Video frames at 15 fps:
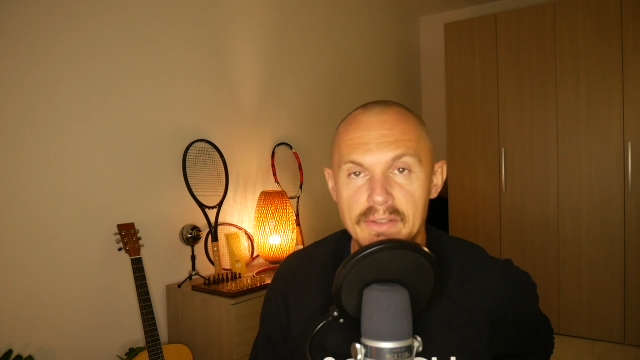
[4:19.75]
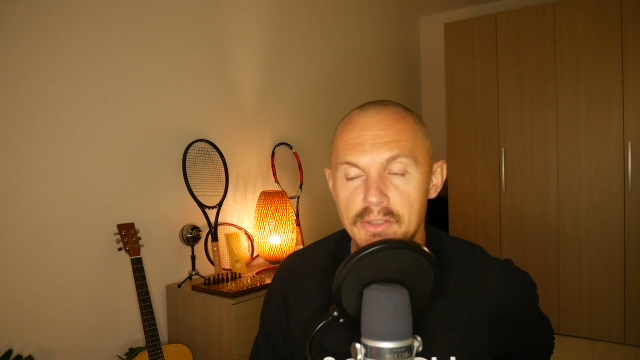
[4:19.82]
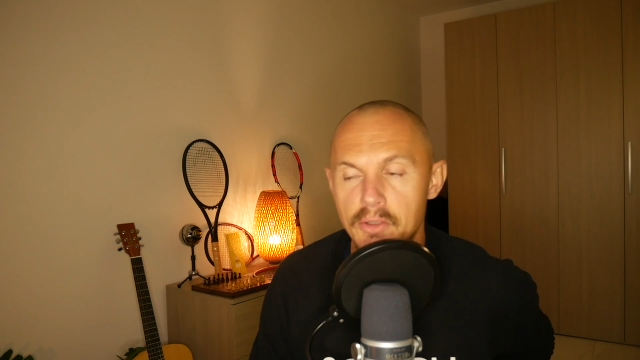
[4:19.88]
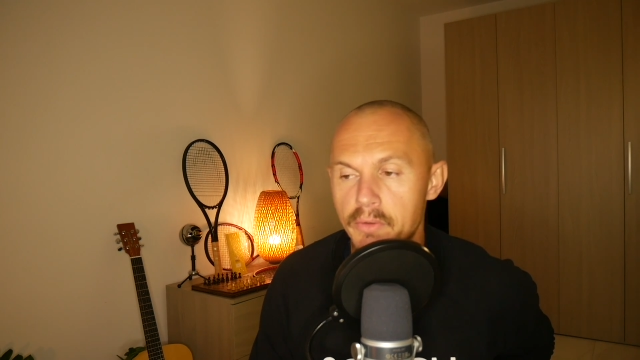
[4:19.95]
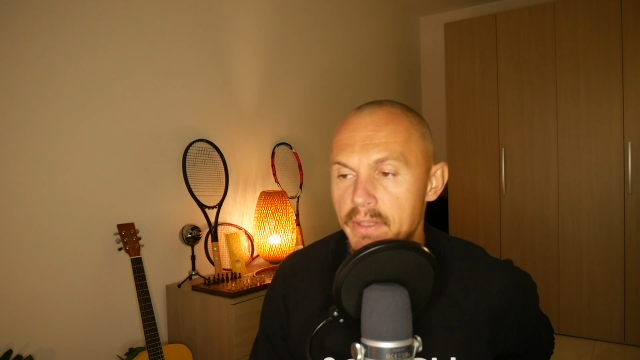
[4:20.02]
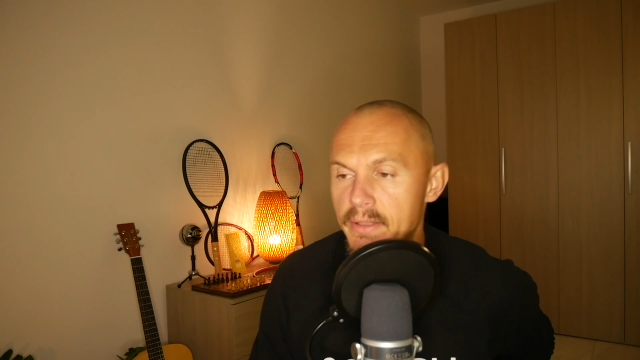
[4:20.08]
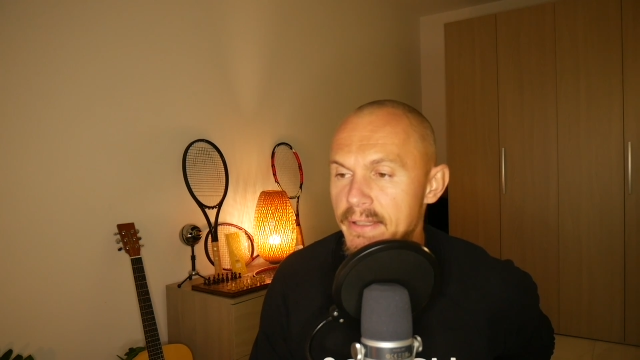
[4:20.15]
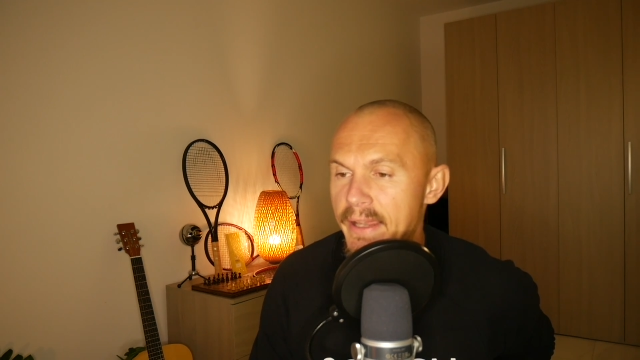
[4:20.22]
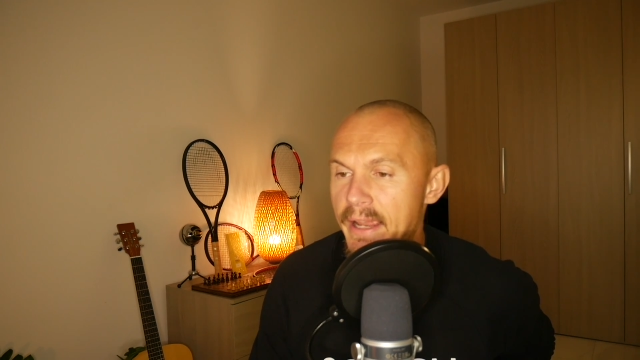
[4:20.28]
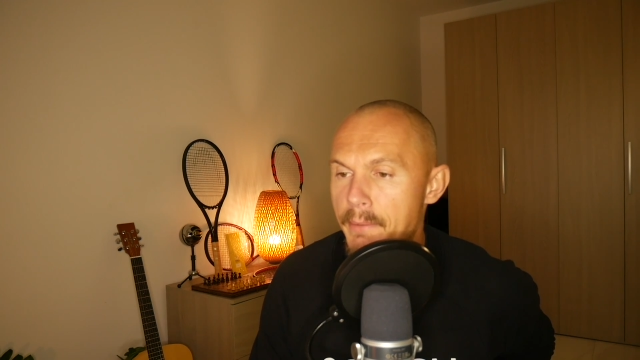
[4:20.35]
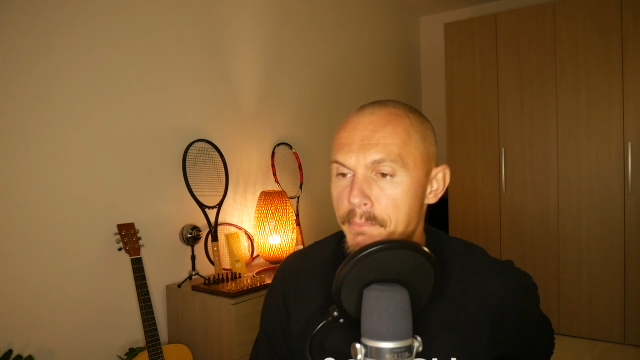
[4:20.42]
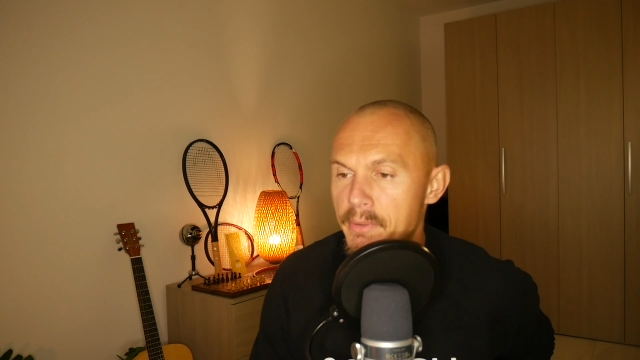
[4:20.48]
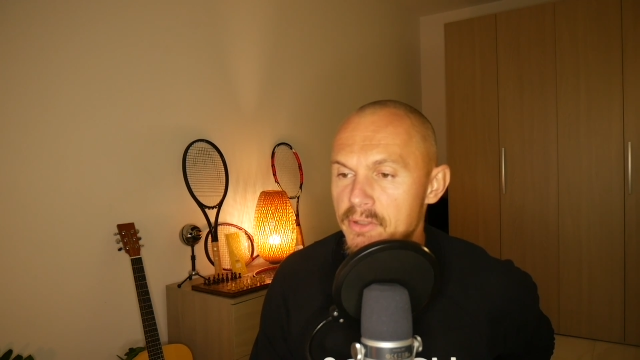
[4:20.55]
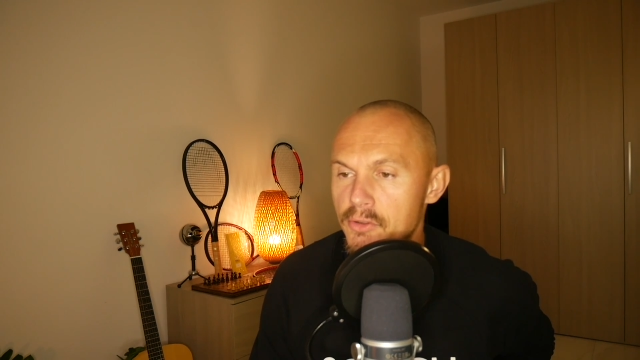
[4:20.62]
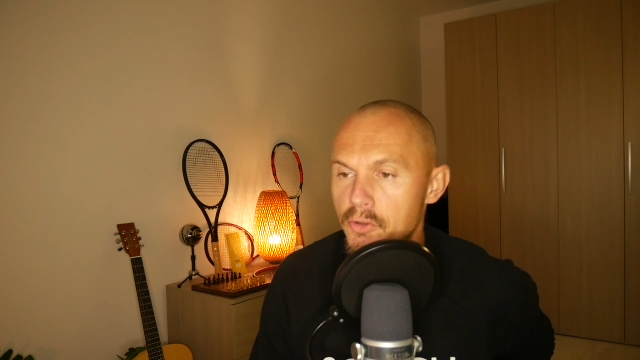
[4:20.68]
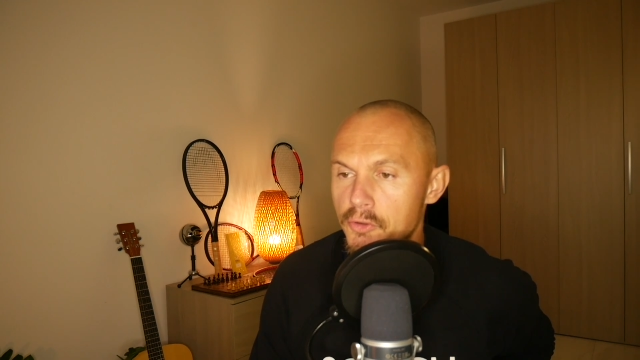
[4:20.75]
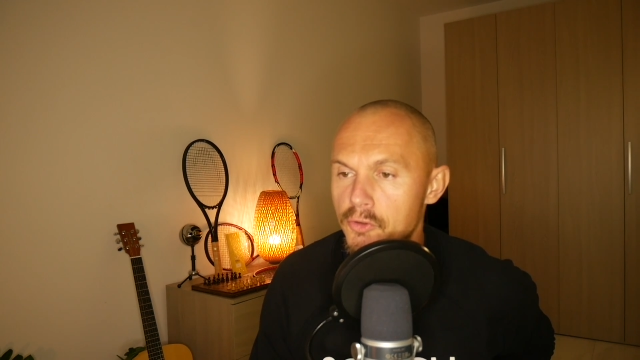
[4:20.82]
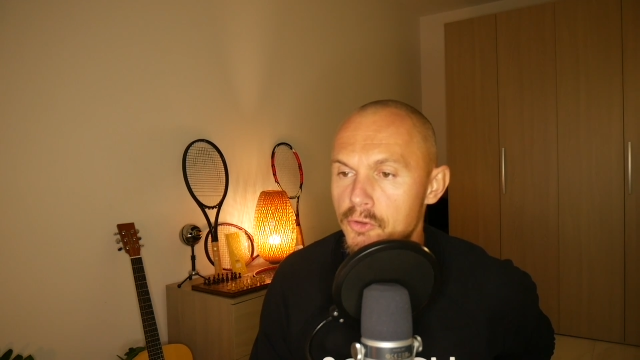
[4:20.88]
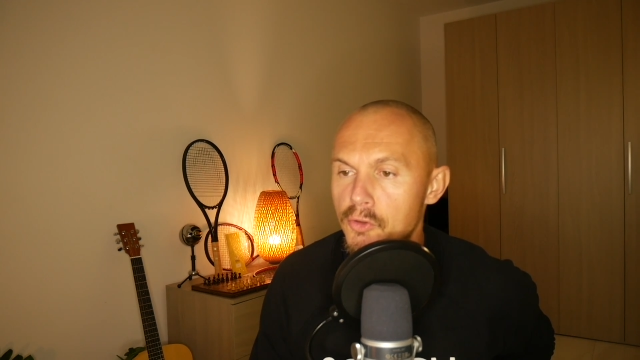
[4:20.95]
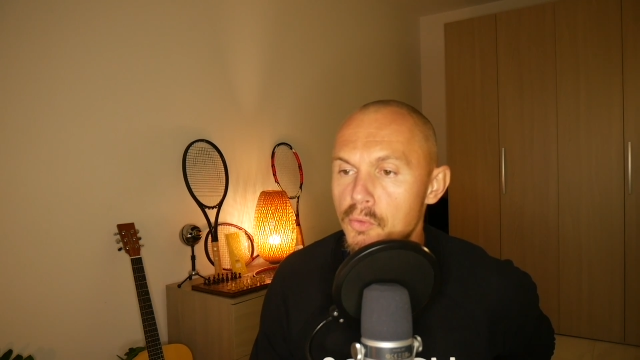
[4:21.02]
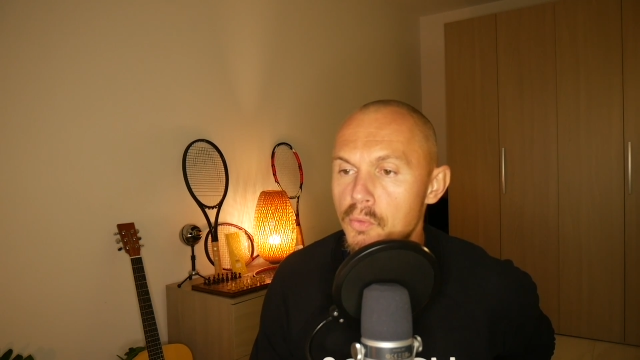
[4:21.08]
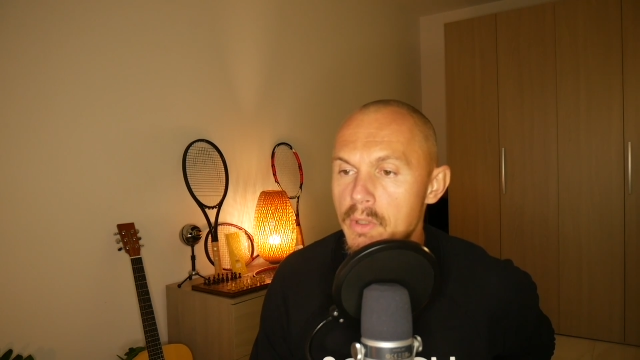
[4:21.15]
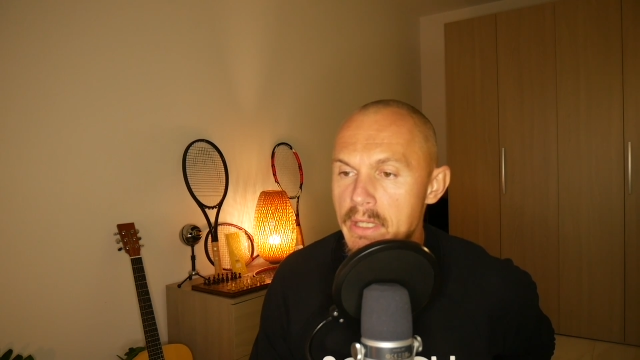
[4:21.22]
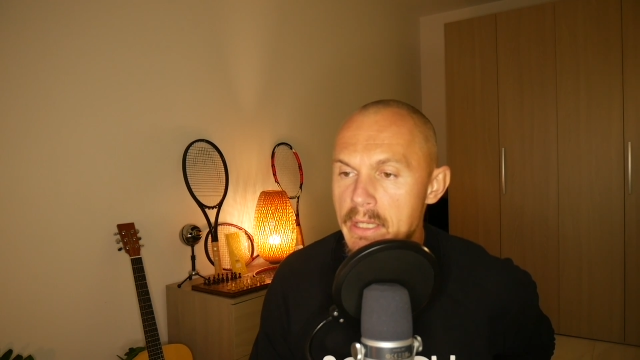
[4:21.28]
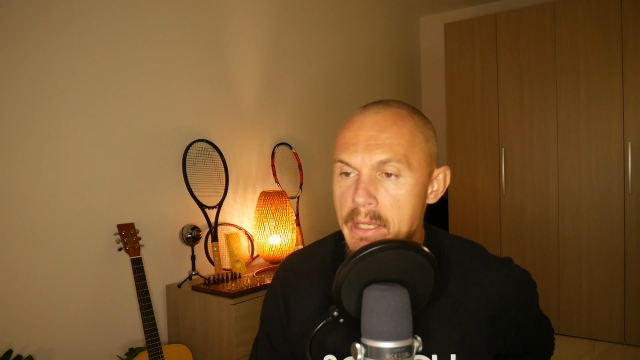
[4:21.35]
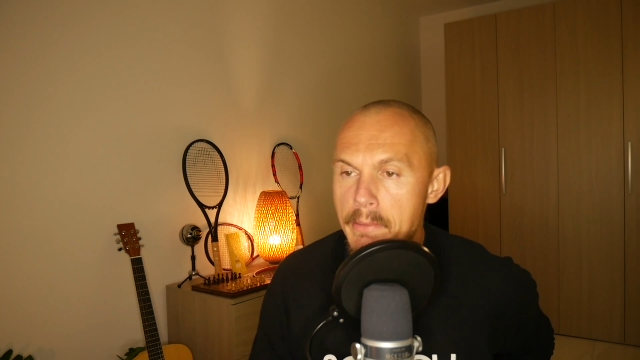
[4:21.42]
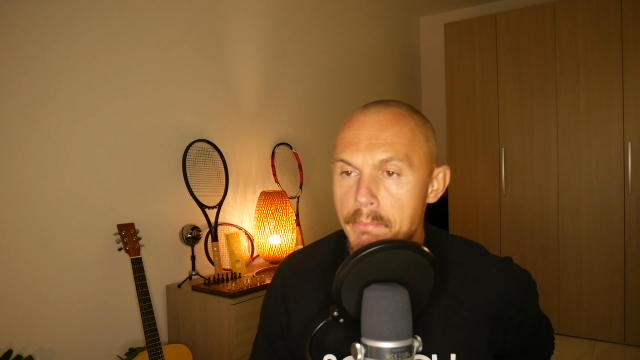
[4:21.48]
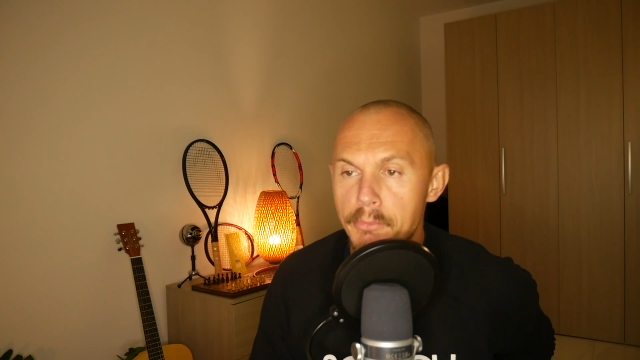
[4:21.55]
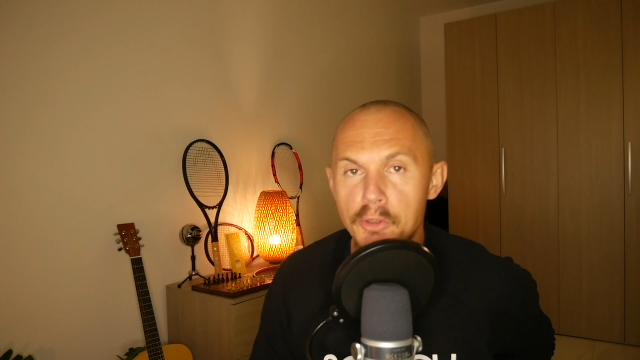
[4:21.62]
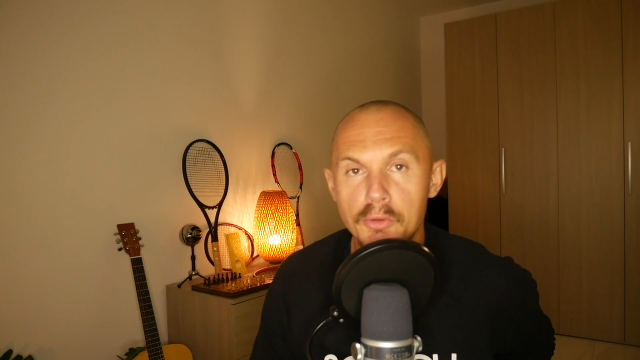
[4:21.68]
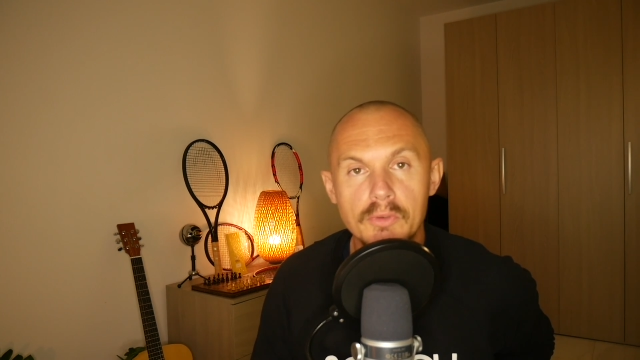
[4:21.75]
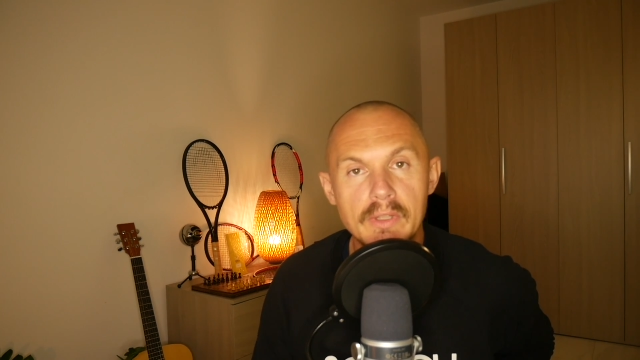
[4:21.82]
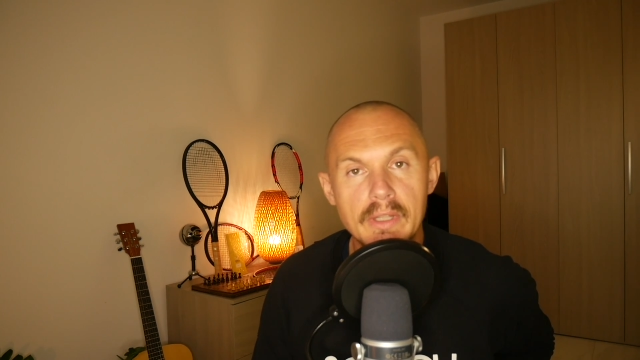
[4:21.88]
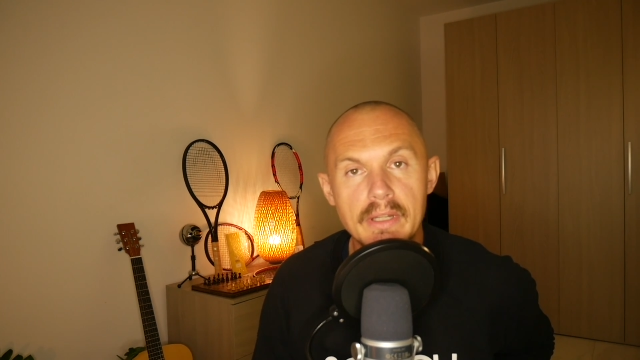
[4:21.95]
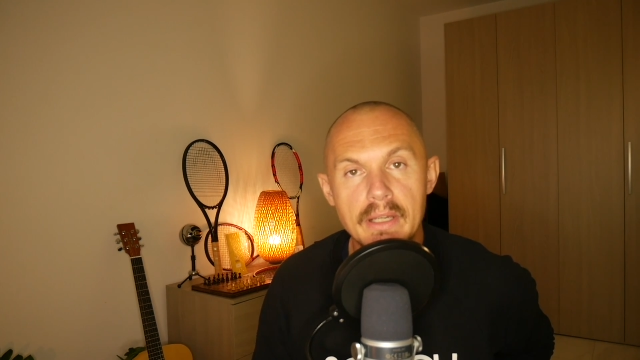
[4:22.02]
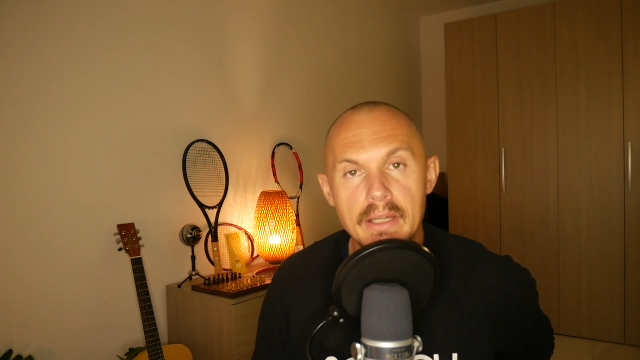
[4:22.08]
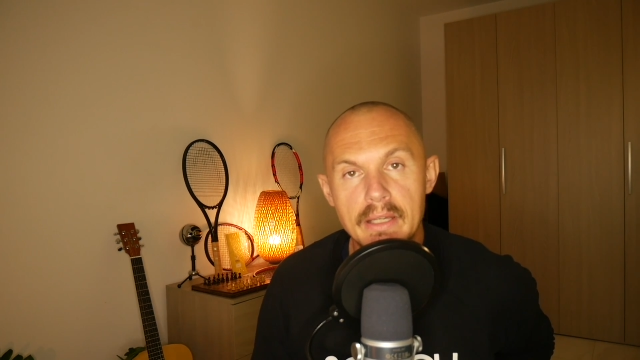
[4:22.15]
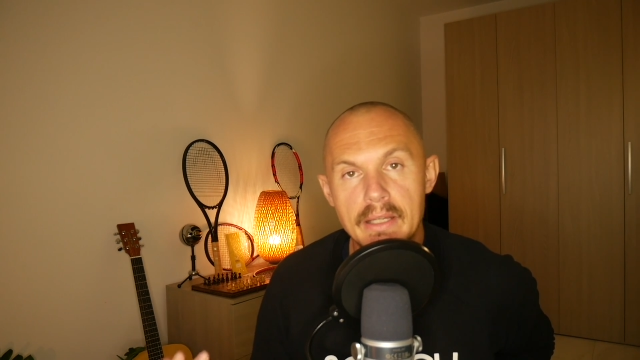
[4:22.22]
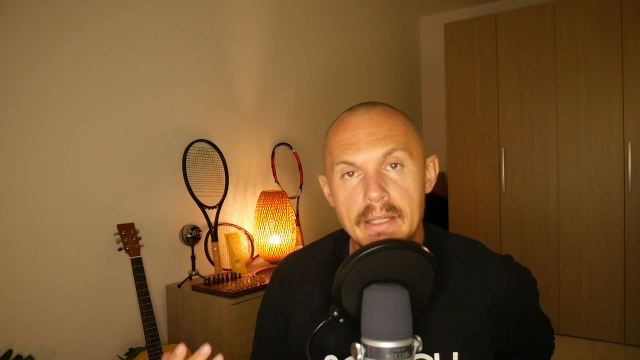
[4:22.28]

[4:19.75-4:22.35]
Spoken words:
So the layup is not too muted.